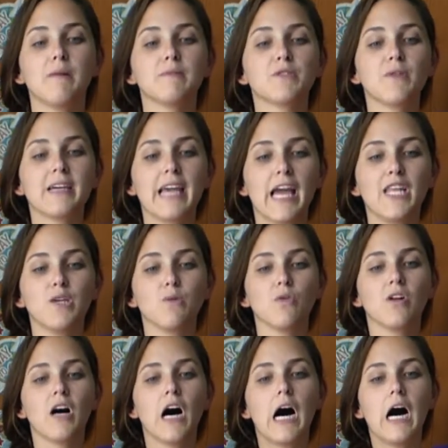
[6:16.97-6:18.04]
So again, you
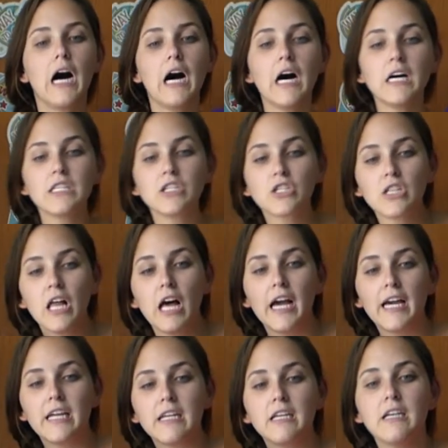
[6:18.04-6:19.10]
will
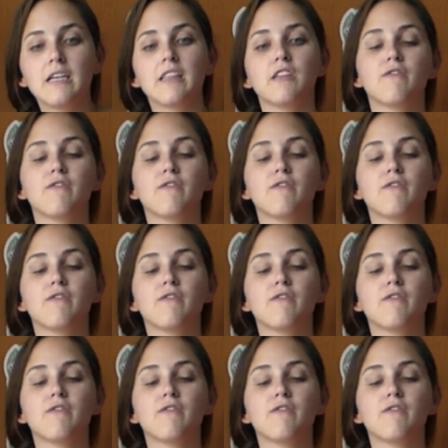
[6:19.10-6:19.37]
underline